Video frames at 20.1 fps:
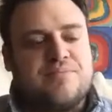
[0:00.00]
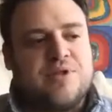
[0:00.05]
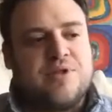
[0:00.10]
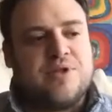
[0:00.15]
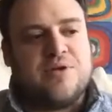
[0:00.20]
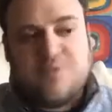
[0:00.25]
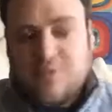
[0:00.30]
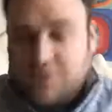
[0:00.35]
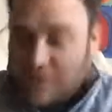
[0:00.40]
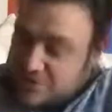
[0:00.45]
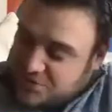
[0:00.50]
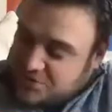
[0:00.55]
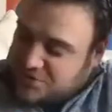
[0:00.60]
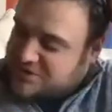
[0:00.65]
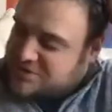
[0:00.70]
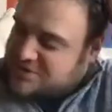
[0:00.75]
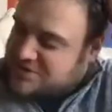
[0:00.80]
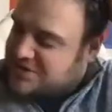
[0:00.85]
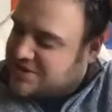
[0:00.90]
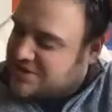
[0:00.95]
Well,
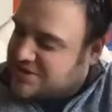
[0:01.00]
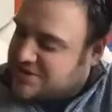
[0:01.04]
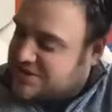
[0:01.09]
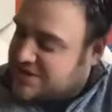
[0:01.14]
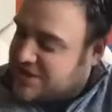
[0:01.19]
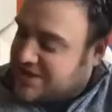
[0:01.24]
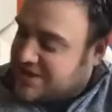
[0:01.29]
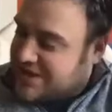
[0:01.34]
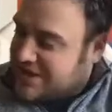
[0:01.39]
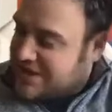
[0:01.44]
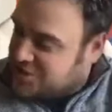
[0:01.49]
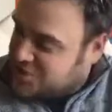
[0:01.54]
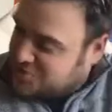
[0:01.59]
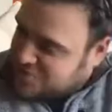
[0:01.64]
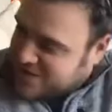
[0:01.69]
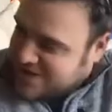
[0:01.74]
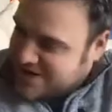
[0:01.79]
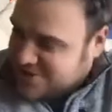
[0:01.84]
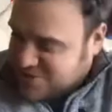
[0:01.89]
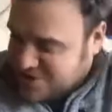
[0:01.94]
the thing that you'll
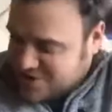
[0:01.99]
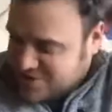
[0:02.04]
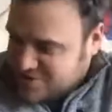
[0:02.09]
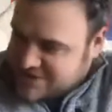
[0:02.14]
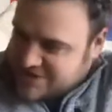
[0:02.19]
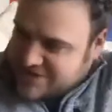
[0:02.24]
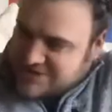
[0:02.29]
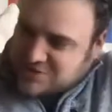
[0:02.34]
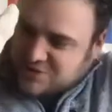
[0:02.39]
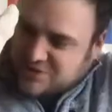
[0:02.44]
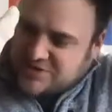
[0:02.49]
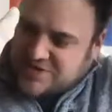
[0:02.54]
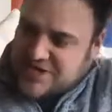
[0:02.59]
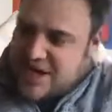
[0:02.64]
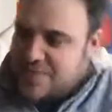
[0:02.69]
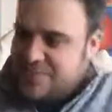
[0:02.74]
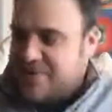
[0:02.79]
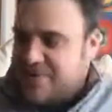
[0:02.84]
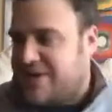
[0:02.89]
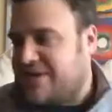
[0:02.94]
probably agree with that's always
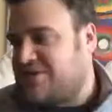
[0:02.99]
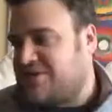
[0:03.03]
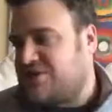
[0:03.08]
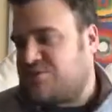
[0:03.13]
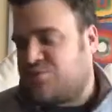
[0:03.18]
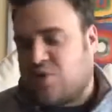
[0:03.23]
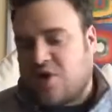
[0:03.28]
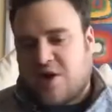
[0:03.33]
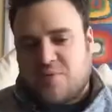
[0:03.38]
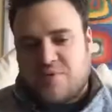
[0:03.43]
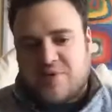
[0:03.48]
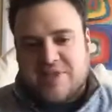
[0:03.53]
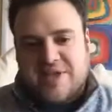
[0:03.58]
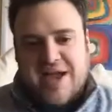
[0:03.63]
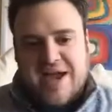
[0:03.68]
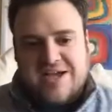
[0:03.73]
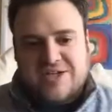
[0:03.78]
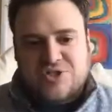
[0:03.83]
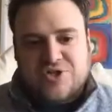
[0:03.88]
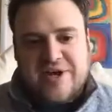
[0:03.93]
happened is just working with
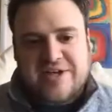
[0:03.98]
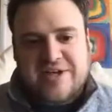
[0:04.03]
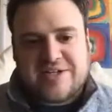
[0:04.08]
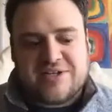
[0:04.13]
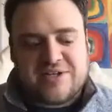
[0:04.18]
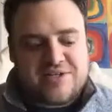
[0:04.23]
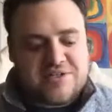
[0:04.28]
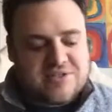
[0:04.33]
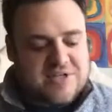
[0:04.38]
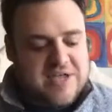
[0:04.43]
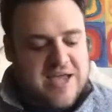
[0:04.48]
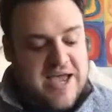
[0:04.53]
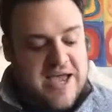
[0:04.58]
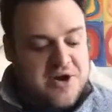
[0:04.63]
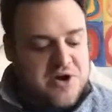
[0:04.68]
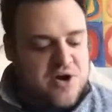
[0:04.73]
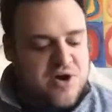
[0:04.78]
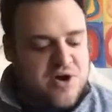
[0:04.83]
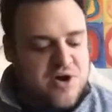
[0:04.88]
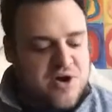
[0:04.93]
contractors. I
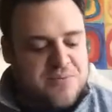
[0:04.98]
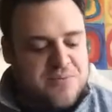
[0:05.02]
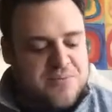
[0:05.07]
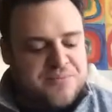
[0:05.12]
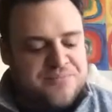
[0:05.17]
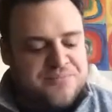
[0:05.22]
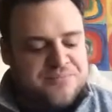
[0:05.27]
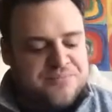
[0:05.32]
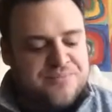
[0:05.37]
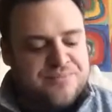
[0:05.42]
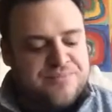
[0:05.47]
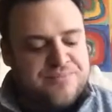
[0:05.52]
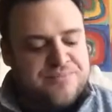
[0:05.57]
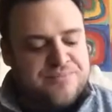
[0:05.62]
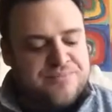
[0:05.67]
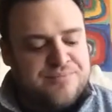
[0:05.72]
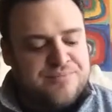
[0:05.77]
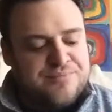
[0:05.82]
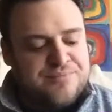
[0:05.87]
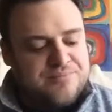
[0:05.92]
don't know
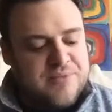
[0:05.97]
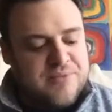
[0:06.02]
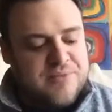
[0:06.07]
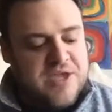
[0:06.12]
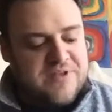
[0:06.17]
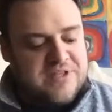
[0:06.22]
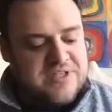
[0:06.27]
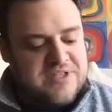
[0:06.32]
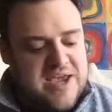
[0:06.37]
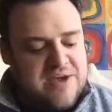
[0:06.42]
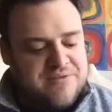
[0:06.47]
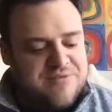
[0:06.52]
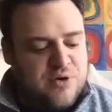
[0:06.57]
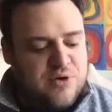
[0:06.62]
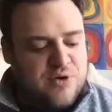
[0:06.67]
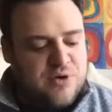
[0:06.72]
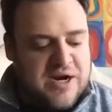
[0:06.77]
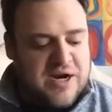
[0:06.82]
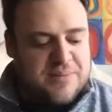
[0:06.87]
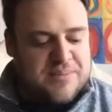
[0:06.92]
if it's
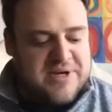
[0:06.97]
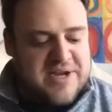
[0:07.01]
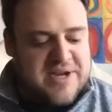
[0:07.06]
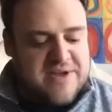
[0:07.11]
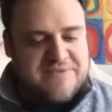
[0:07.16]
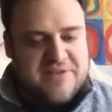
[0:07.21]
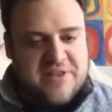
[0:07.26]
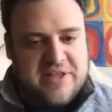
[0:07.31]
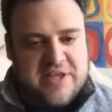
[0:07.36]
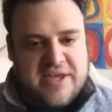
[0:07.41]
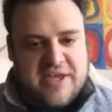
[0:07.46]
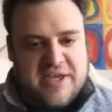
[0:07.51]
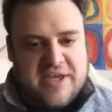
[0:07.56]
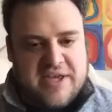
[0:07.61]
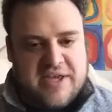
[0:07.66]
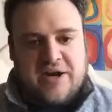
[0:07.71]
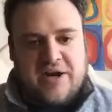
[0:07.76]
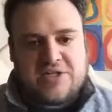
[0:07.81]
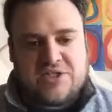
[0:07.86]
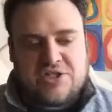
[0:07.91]
everywhere, but definitely
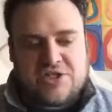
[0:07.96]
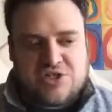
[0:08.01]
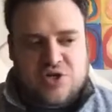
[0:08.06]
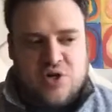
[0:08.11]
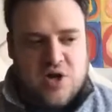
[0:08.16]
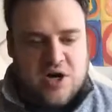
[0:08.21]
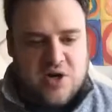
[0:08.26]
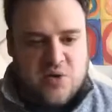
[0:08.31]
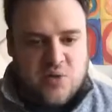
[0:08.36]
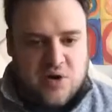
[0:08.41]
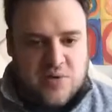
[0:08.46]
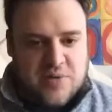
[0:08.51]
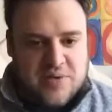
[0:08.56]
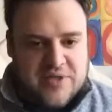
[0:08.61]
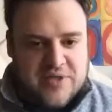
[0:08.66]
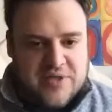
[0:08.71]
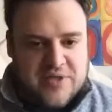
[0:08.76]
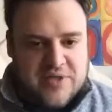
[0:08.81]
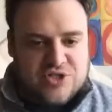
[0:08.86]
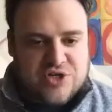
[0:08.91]
here, it's just so hard to work with
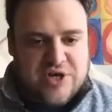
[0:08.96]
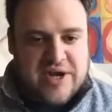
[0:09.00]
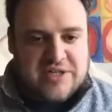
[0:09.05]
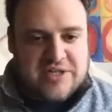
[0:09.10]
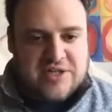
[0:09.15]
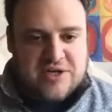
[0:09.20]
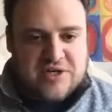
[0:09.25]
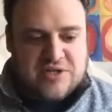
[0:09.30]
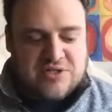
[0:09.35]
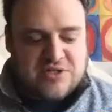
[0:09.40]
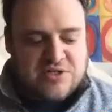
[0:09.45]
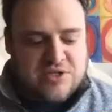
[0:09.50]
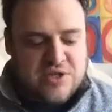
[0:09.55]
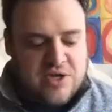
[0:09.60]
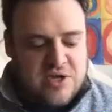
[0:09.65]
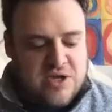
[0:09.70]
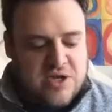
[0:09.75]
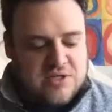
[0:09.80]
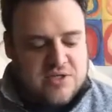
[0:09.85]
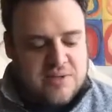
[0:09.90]
contractors,
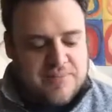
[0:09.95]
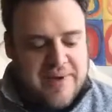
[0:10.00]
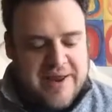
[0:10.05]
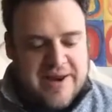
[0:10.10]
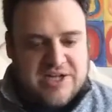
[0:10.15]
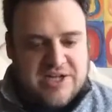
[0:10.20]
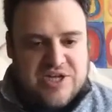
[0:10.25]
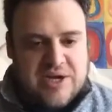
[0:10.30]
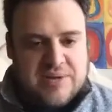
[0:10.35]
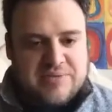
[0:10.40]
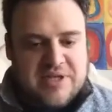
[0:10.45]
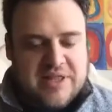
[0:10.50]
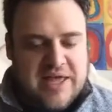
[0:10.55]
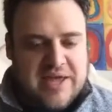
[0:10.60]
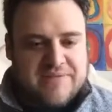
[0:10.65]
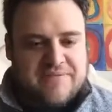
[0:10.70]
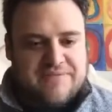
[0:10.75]
to manage them, to like,